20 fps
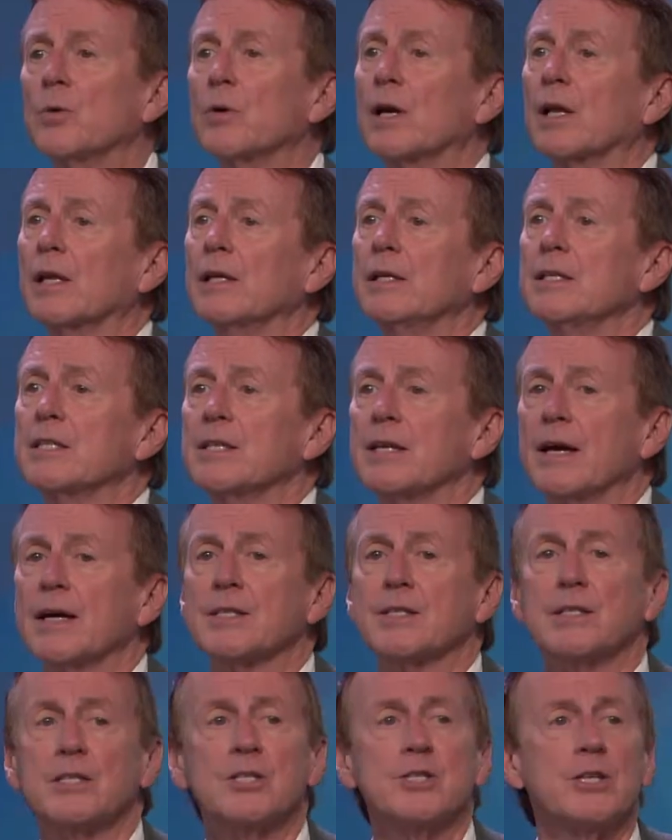to
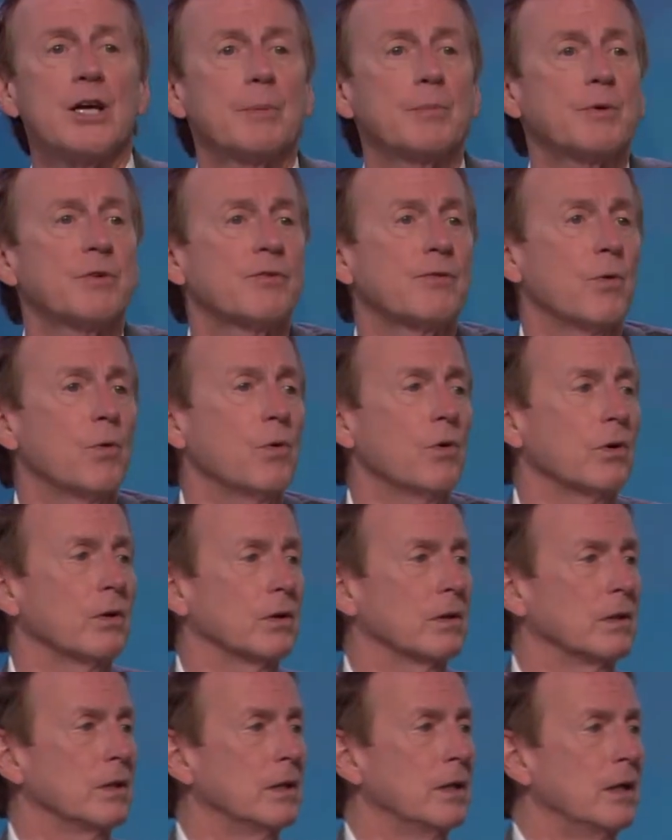Ecclesiastes chapter 4,
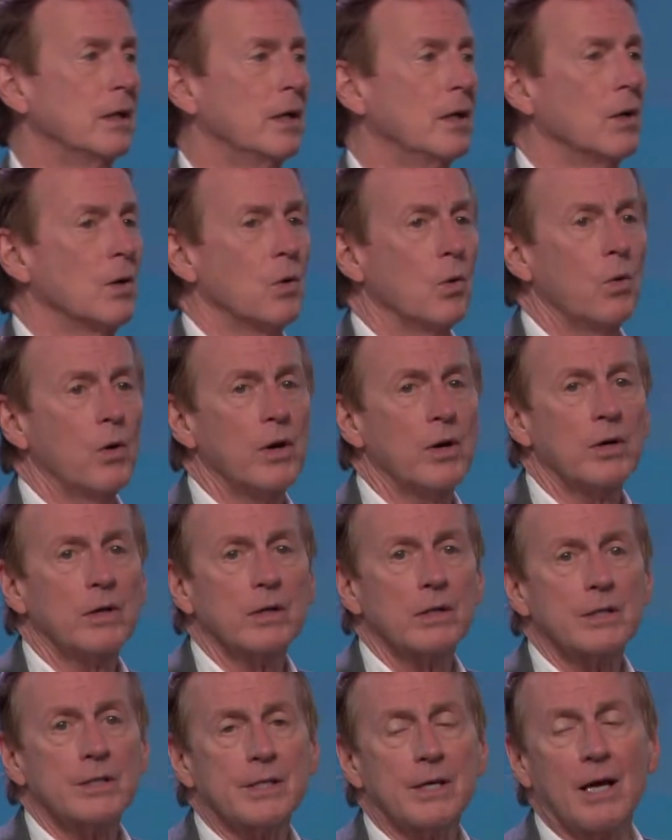
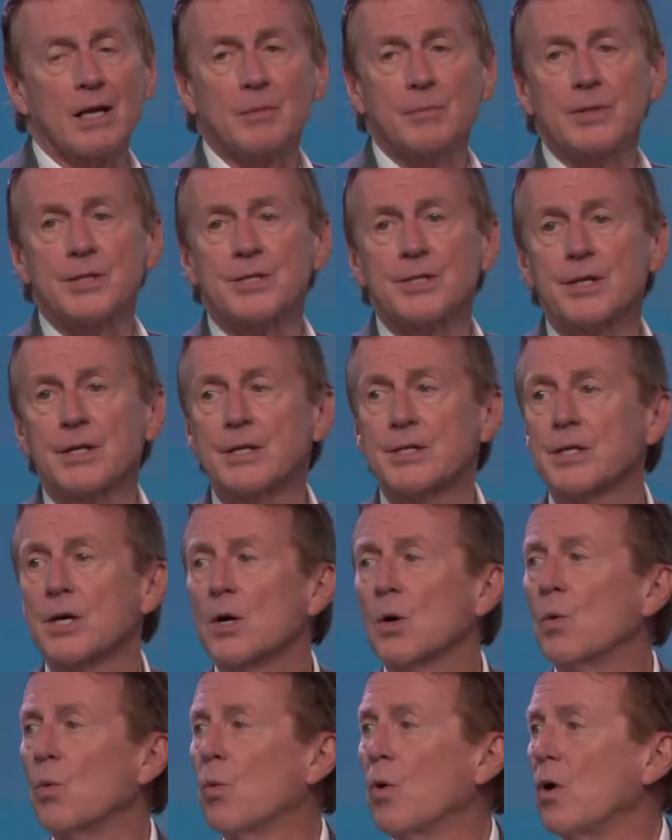where Solomon says,
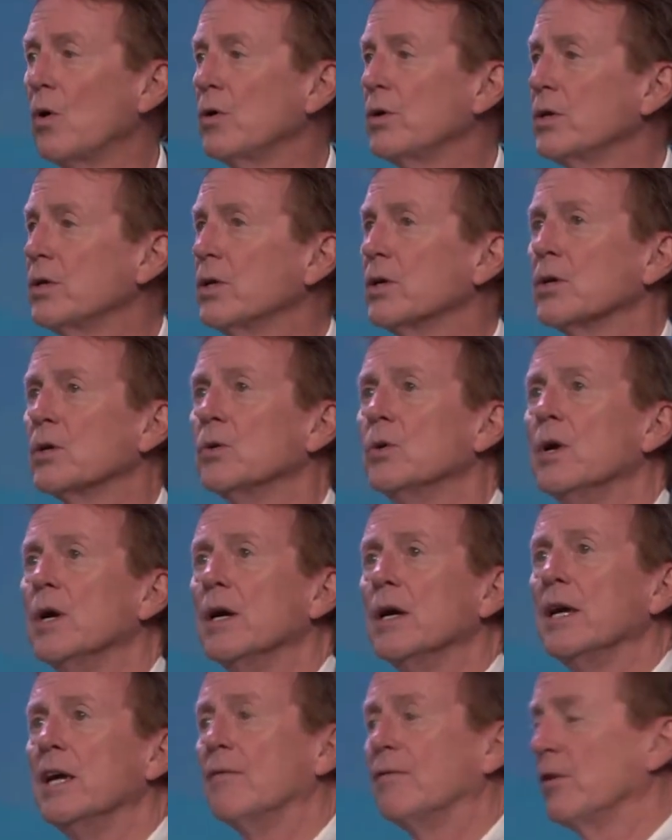woe to you
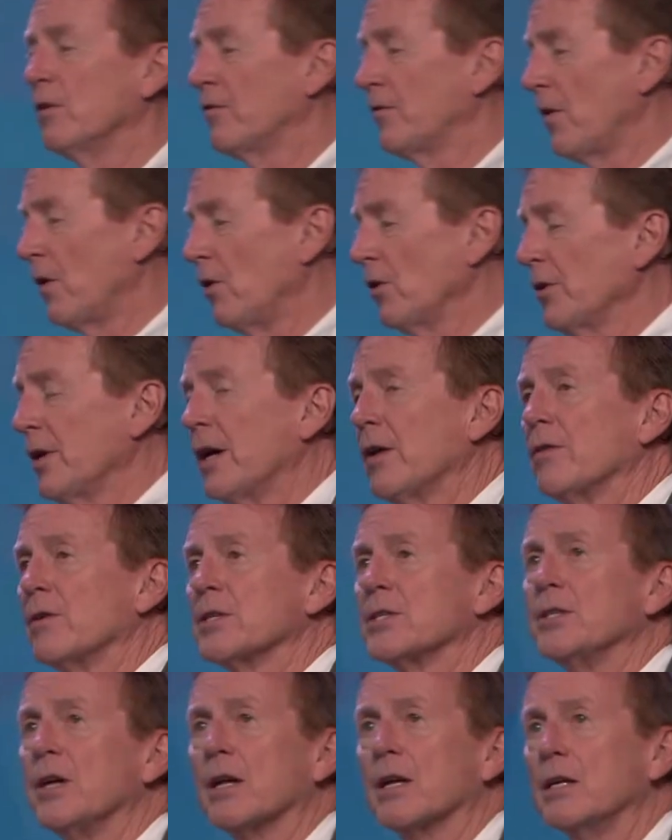if you fall down,
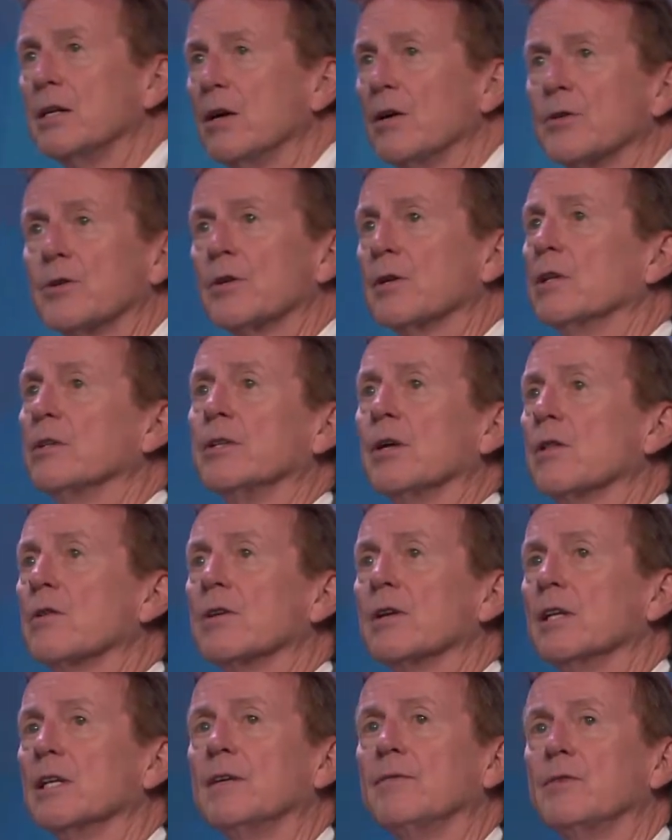there's not another
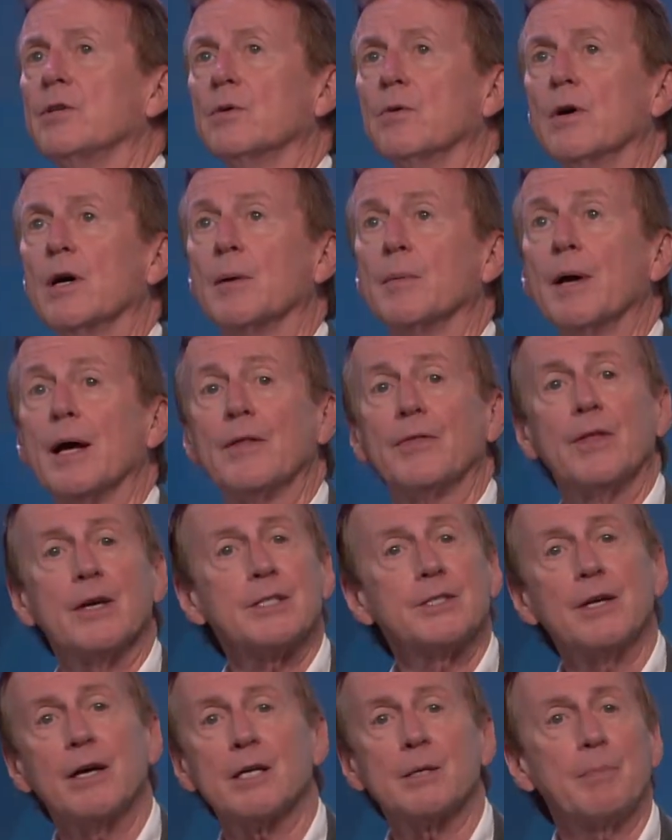to lift you up.
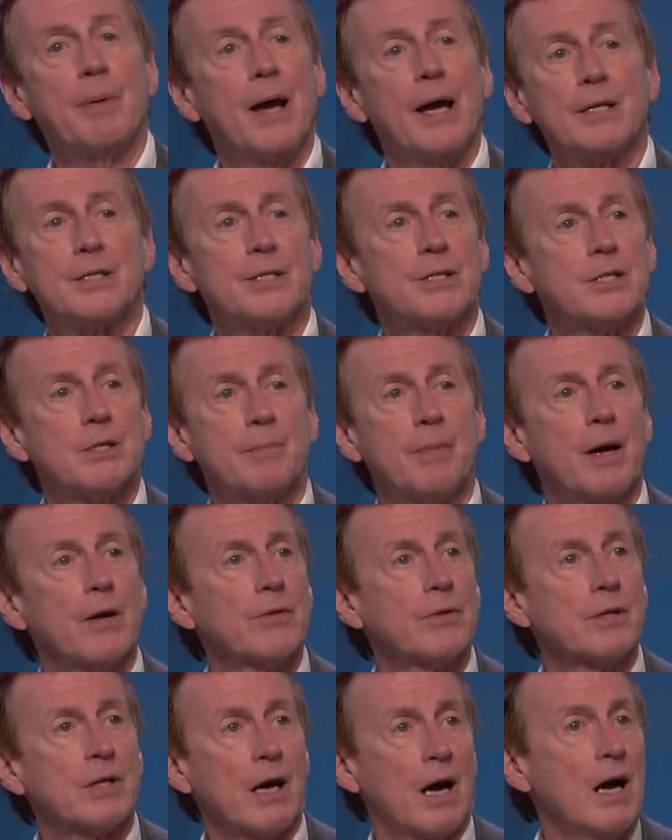That's not a passage
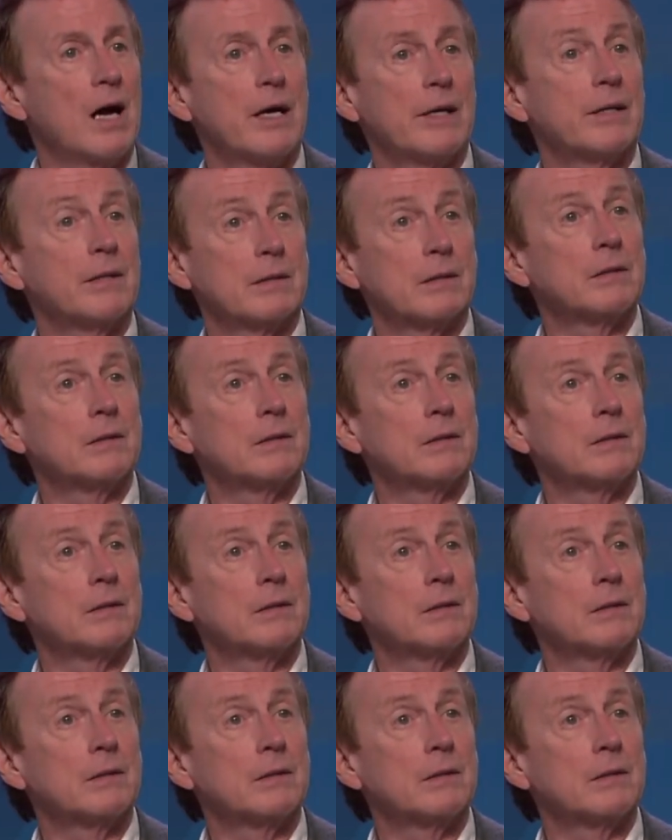about God.